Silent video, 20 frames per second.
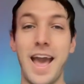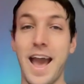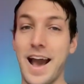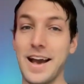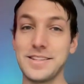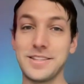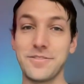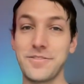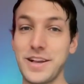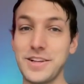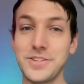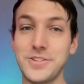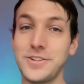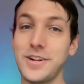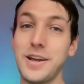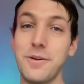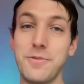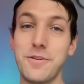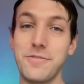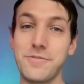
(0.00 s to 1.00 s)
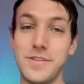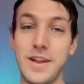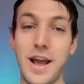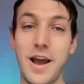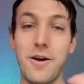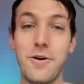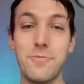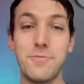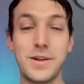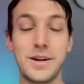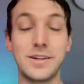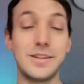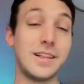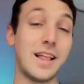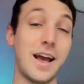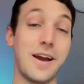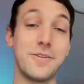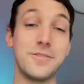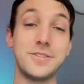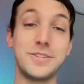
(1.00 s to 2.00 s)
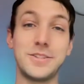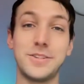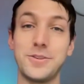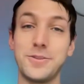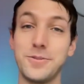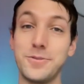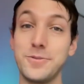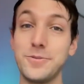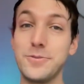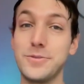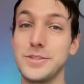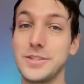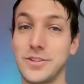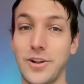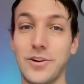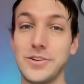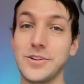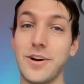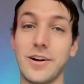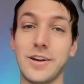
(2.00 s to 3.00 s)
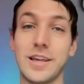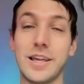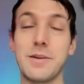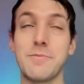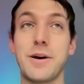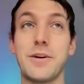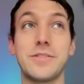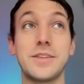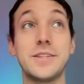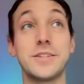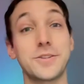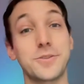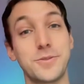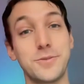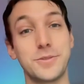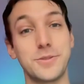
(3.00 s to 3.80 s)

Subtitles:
as of yesterday, we've now been allowed to start talking about these